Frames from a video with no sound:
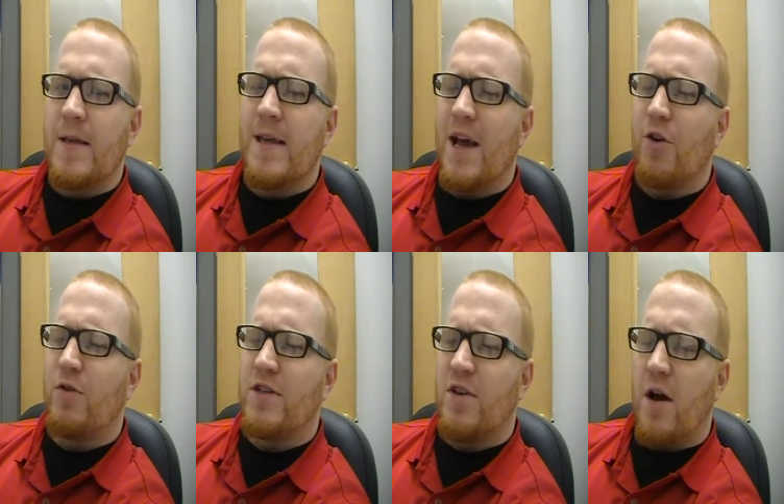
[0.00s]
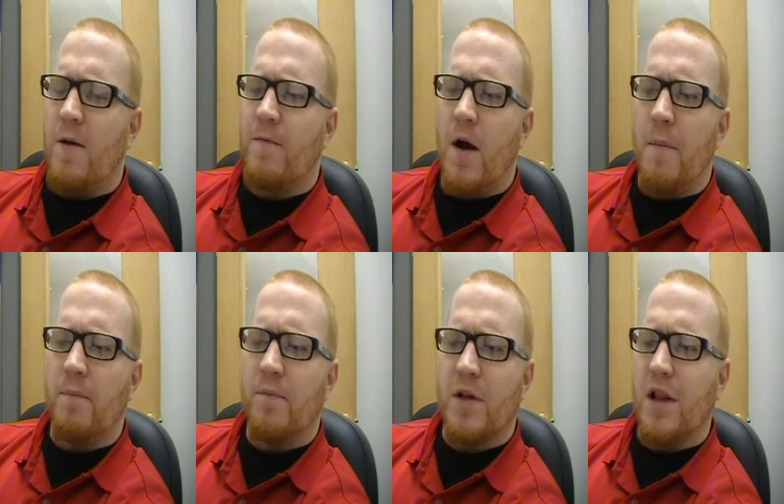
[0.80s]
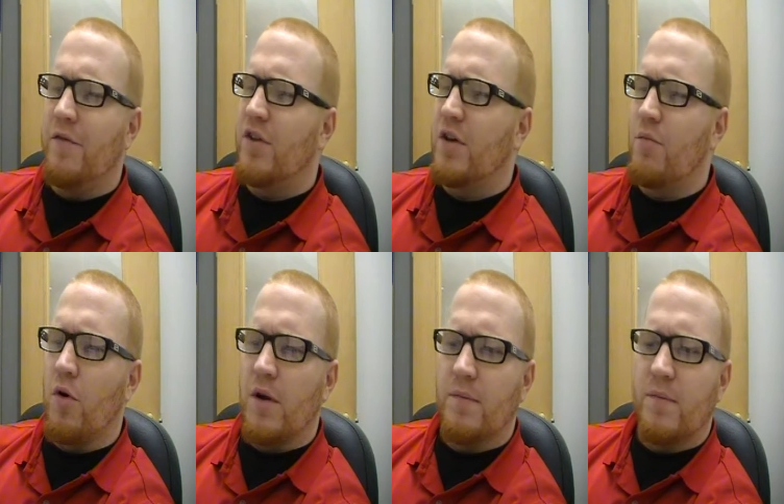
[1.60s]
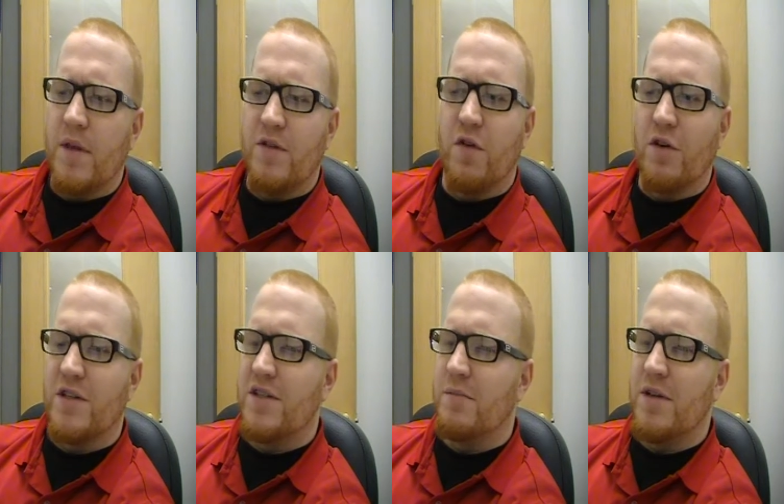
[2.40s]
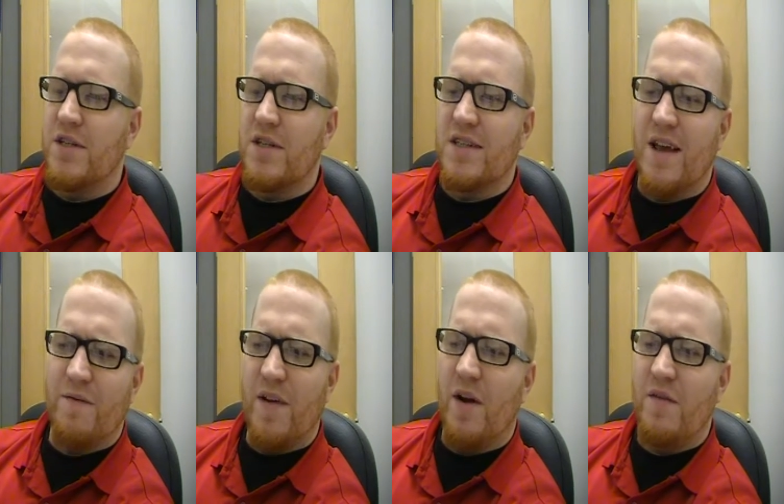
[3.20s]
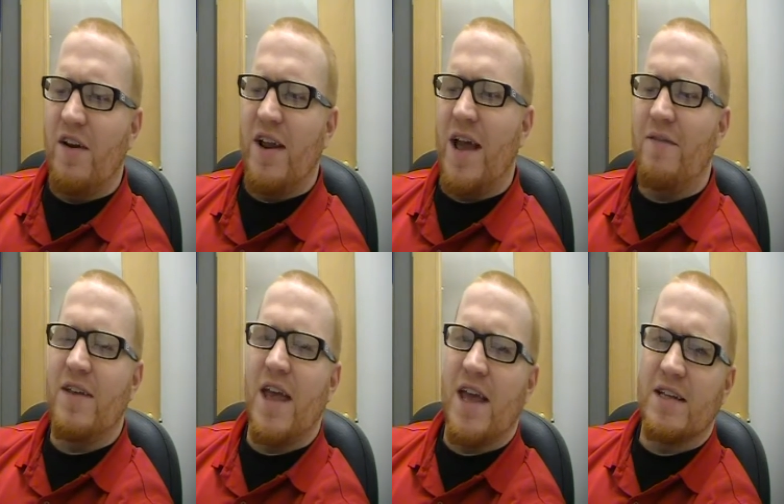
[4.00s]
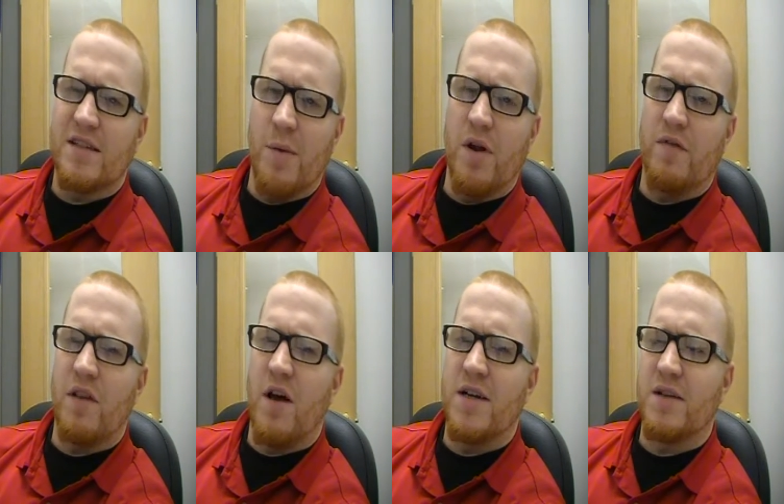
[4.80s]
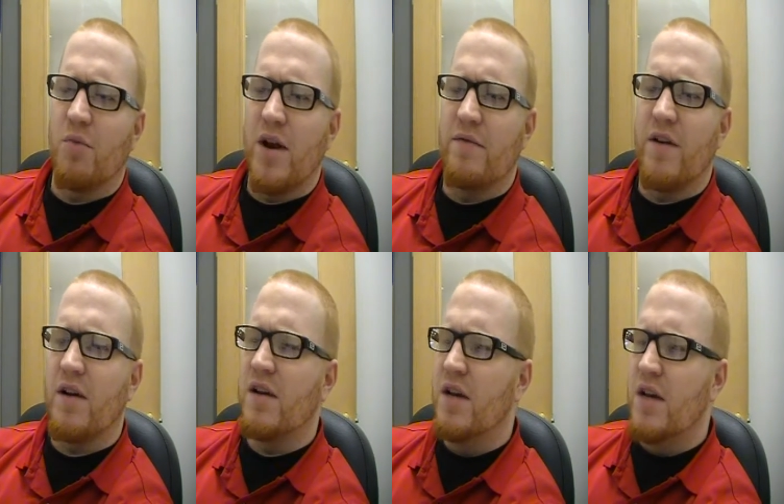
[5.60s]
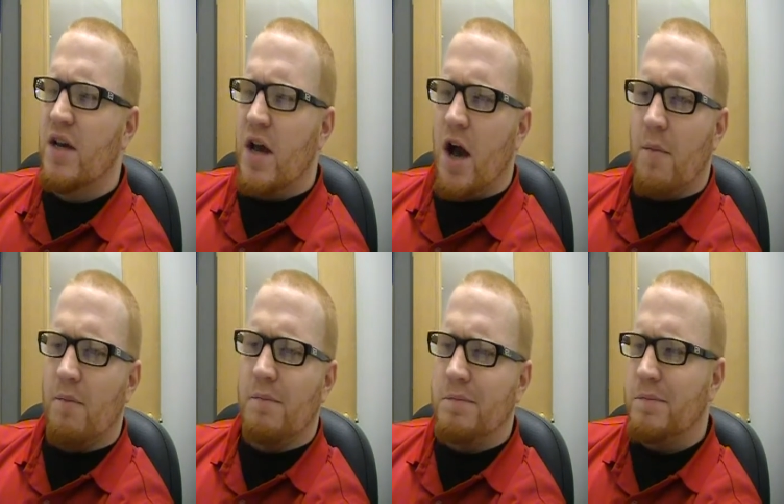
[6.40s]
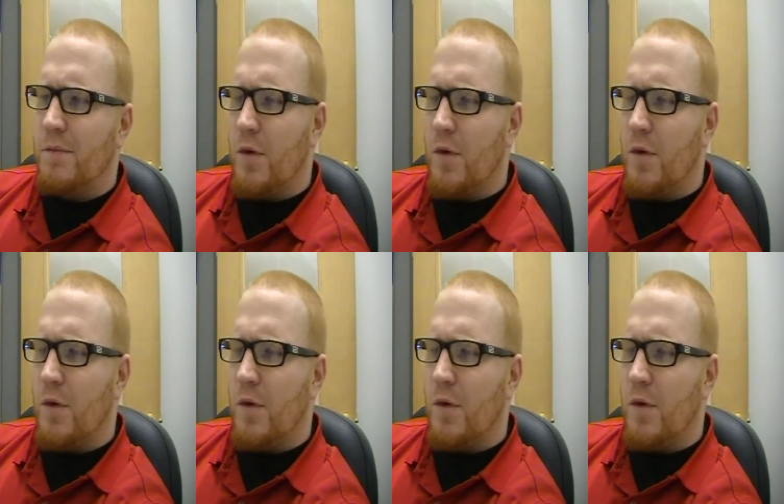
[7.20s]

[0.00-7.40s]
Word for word: You got Krzysztof, um, loves the Kimura. He's first in submissions, got very, very heavy hands, coming off a loss to Brandon Vera. Um,